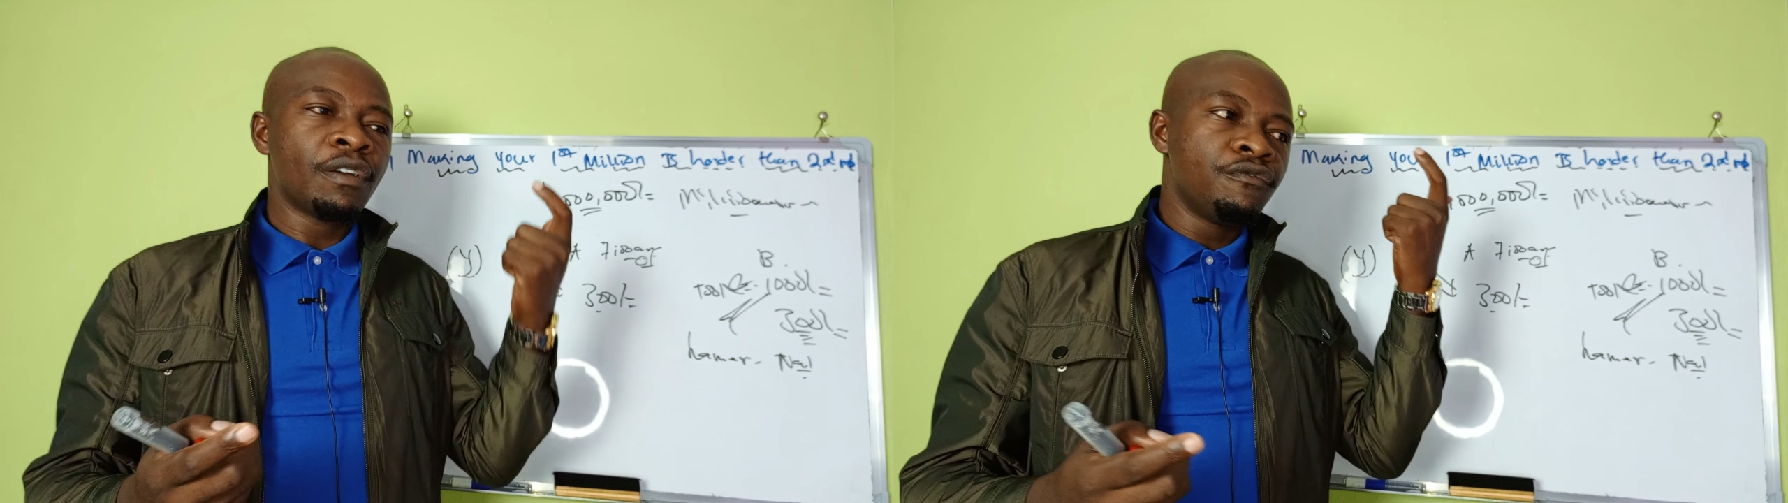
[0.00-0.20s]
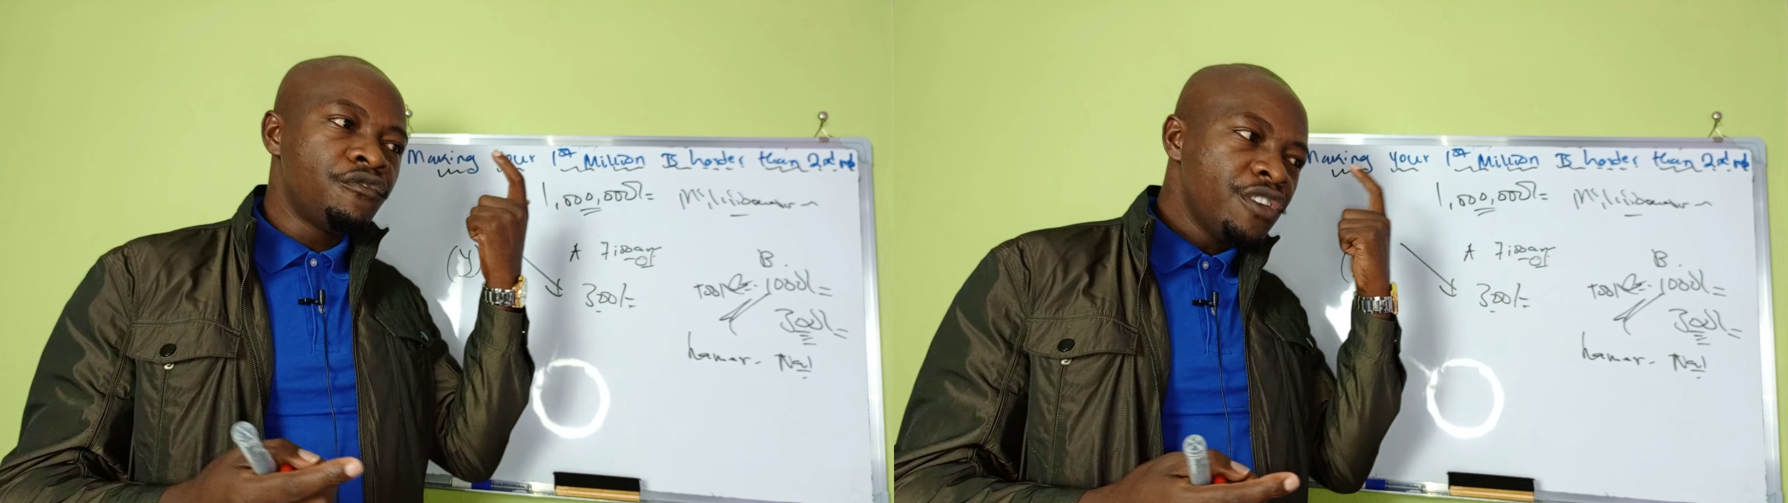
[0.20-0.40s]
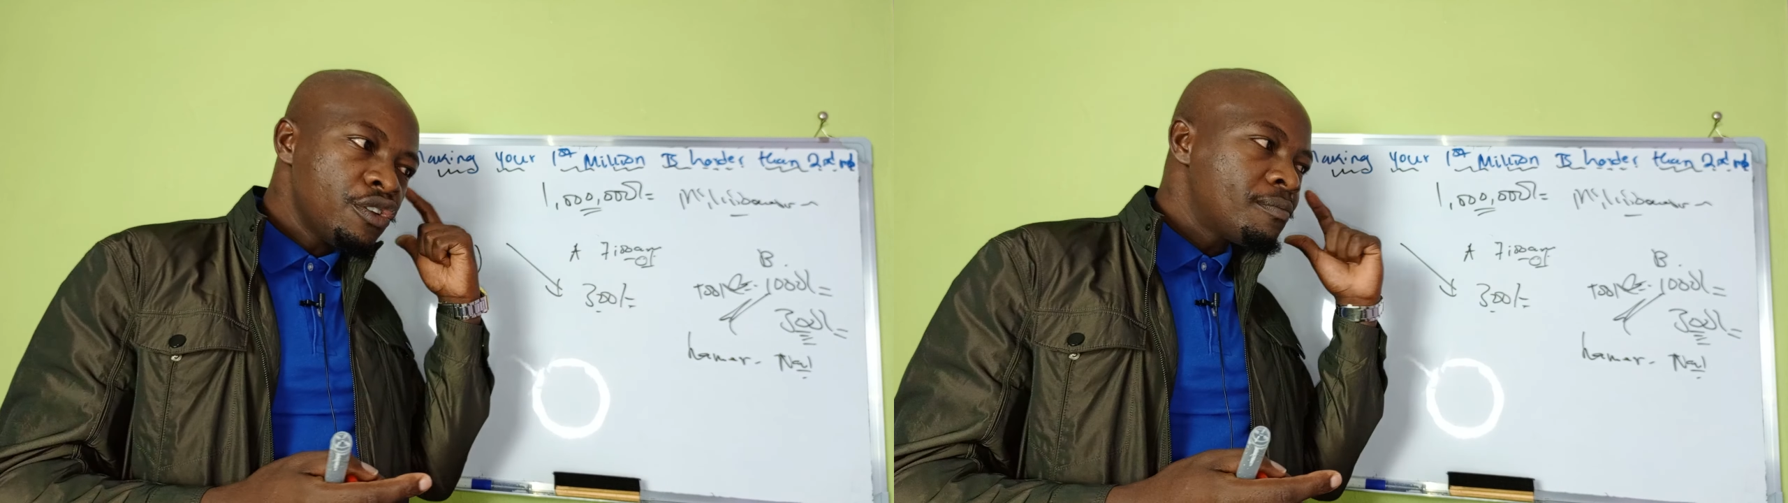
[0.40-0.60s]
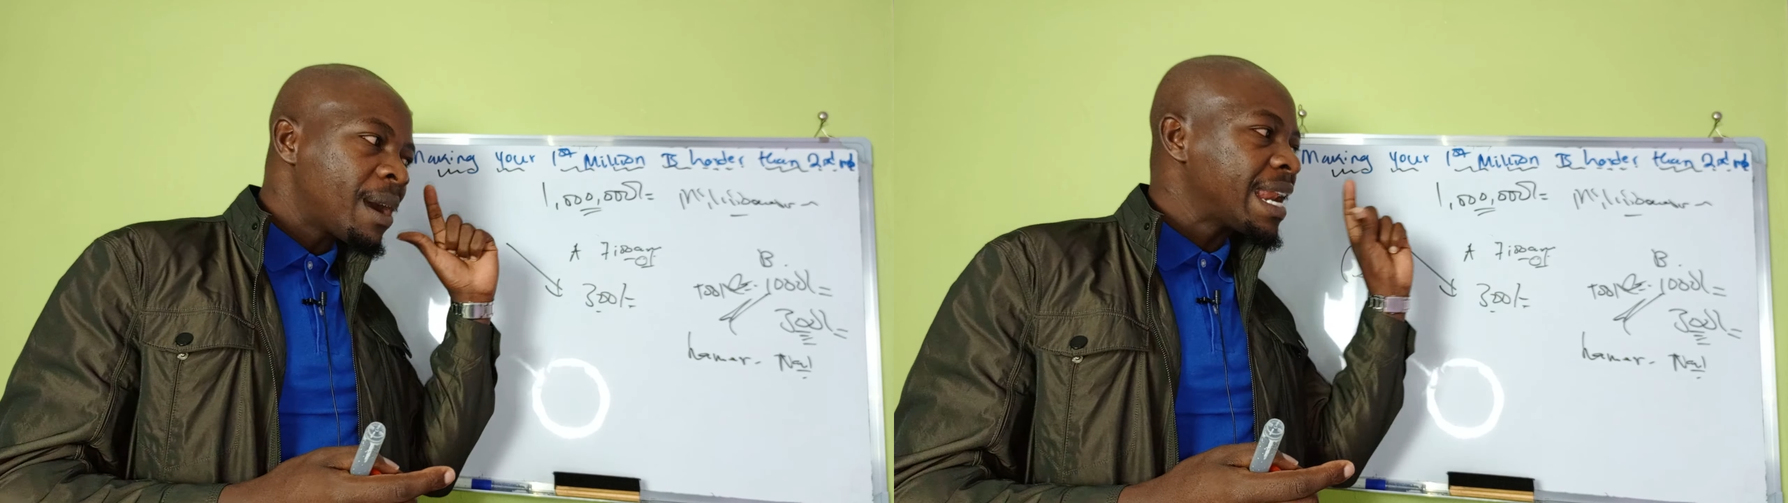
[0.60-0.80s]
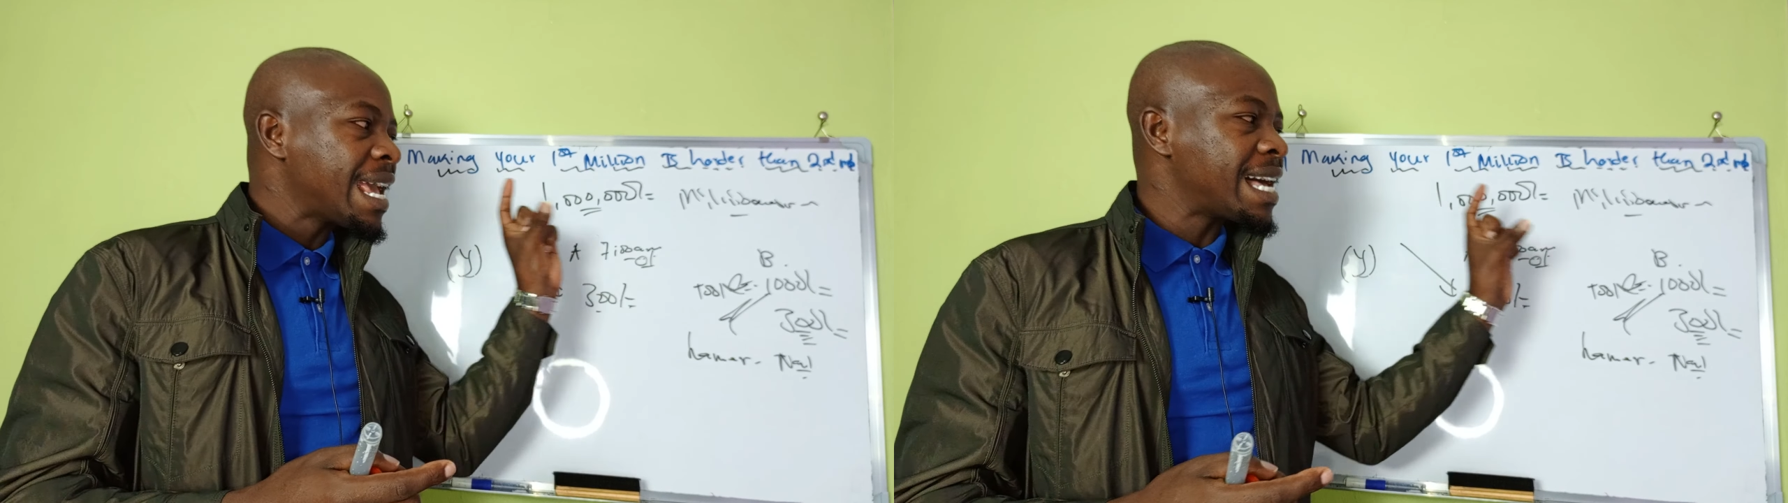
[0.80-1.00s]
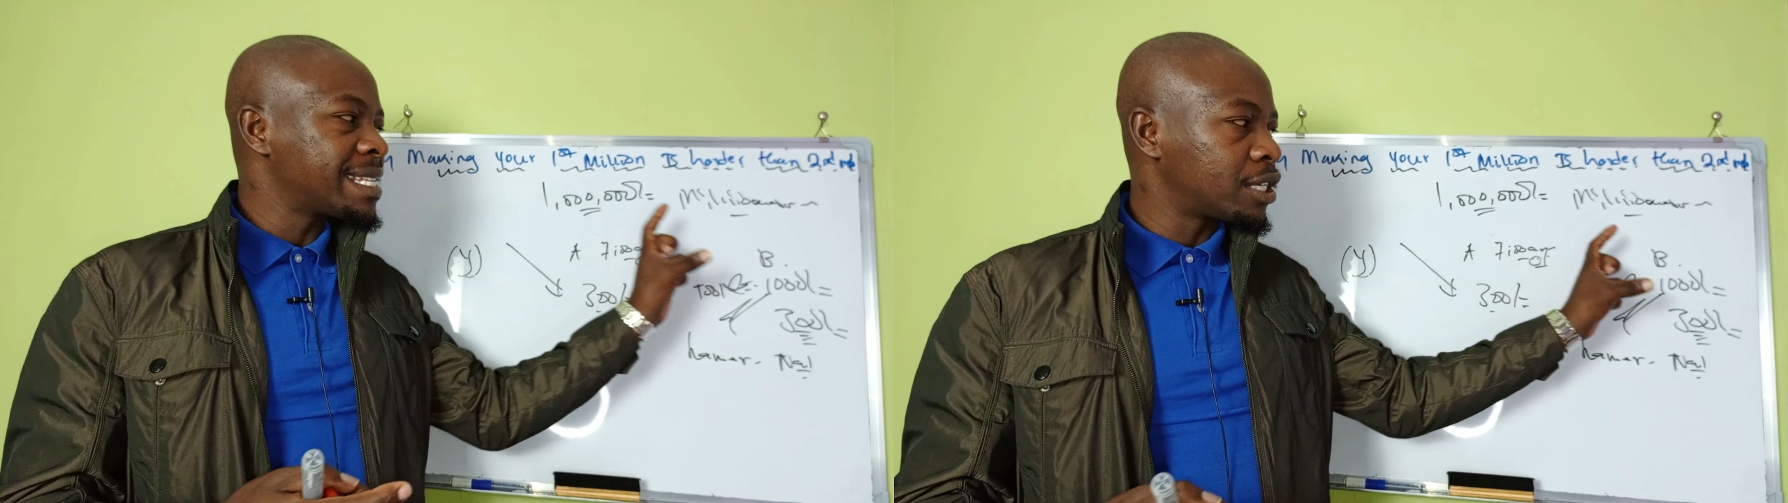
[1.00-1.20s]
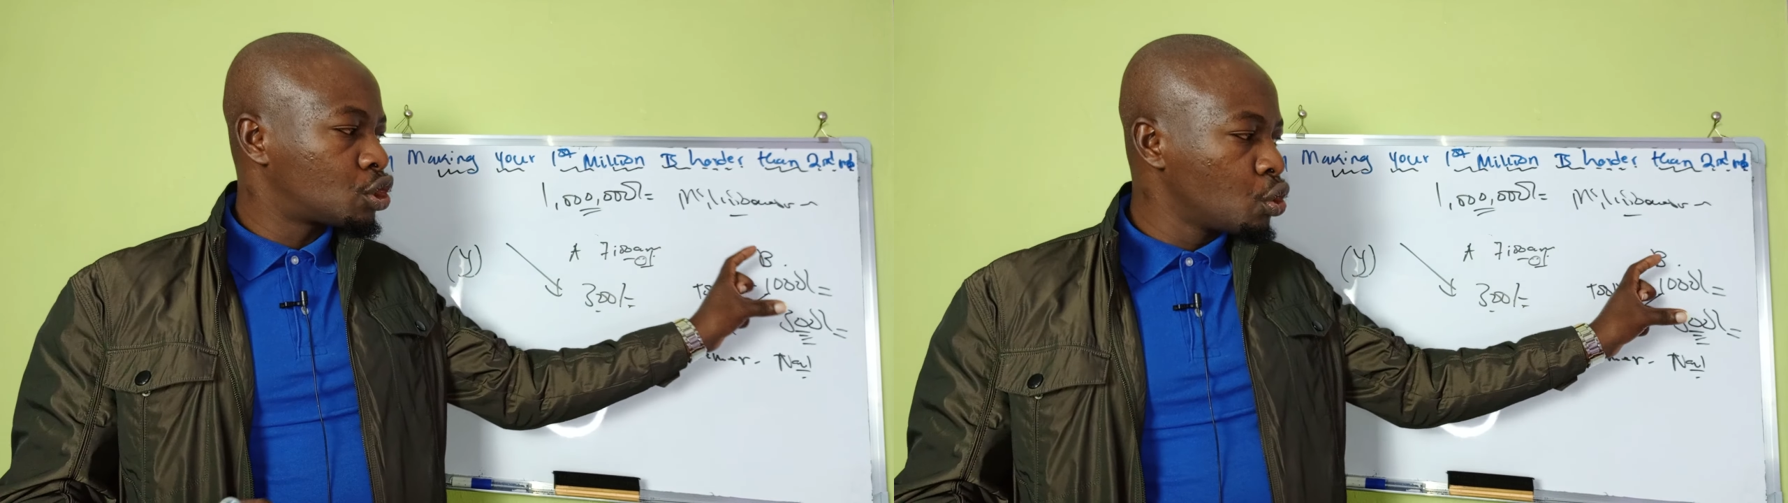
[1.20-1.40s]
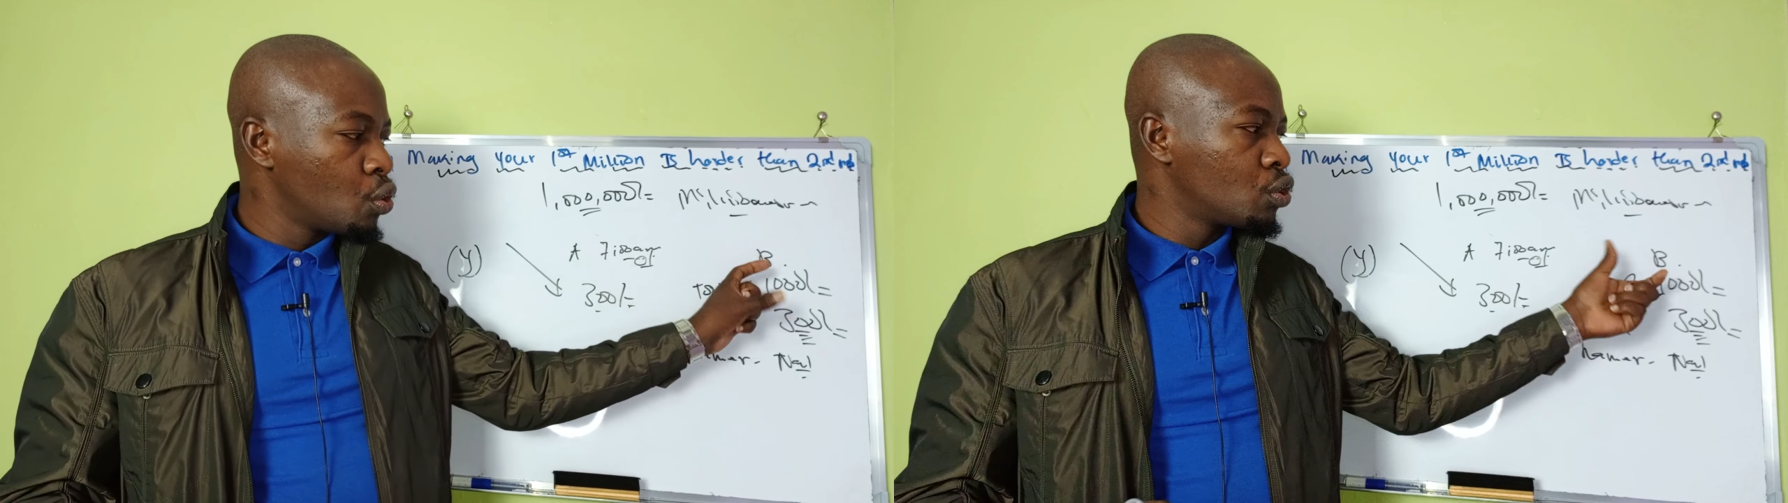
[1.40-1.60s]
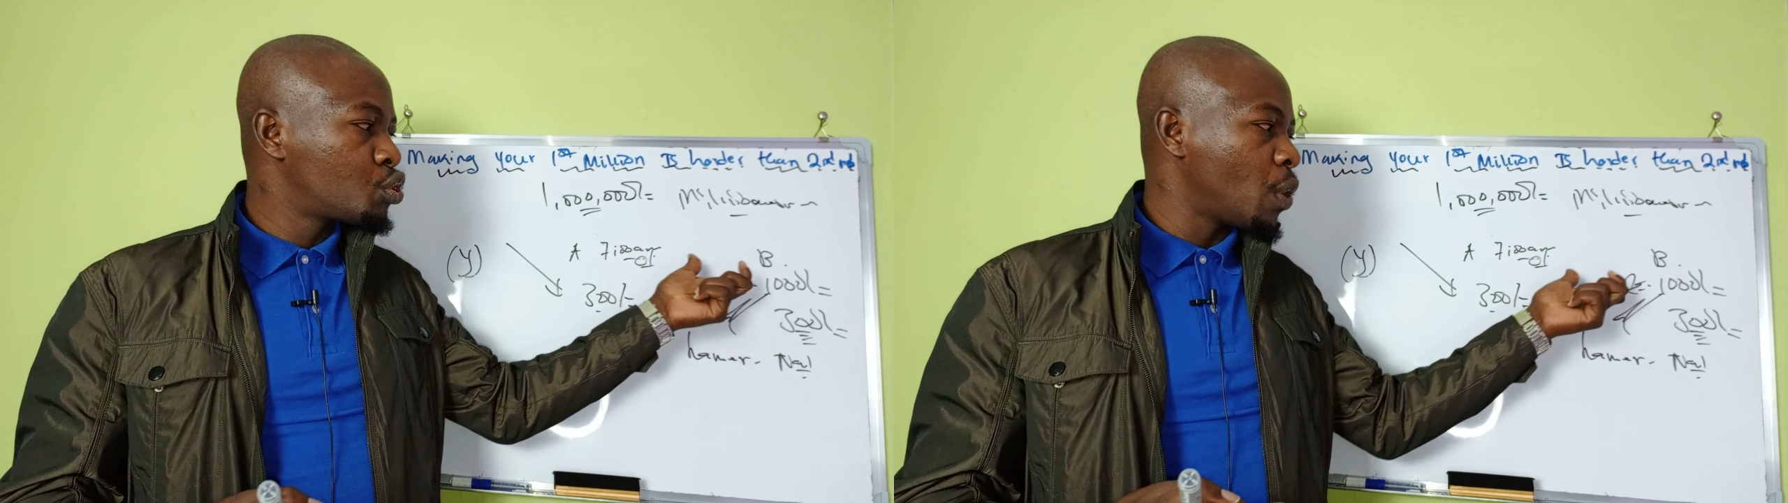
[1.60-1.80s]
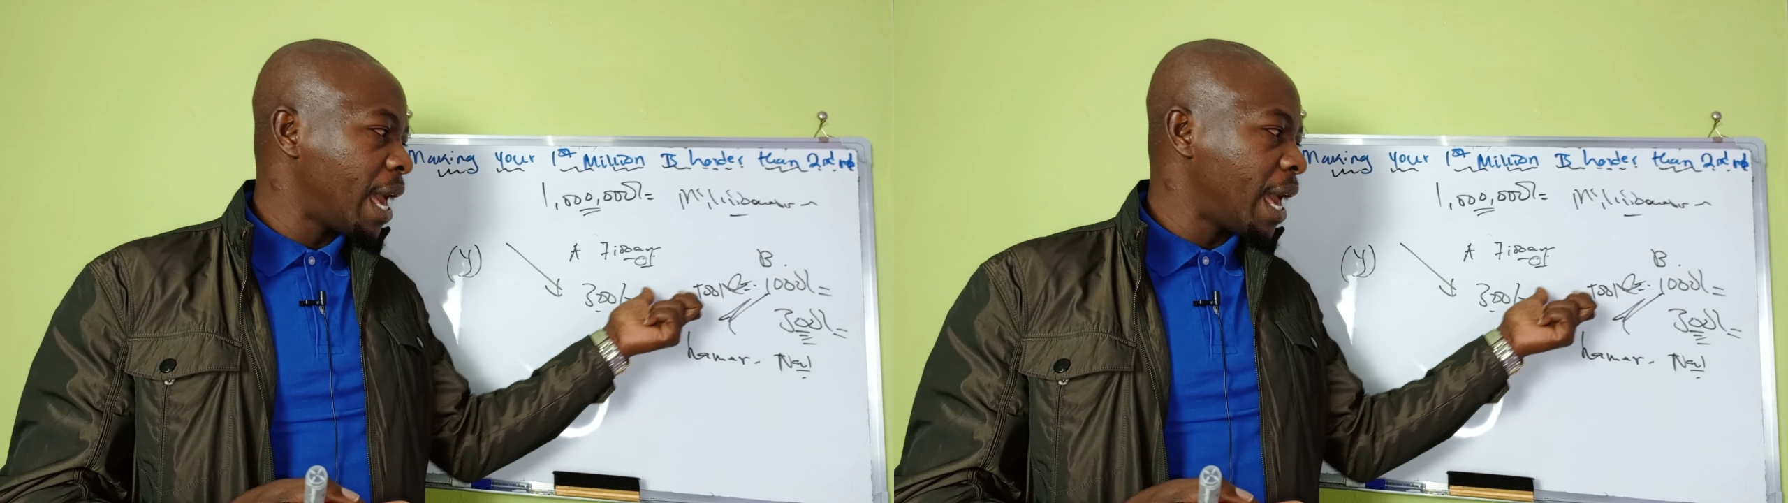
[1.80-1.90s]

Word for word: View money as a tool to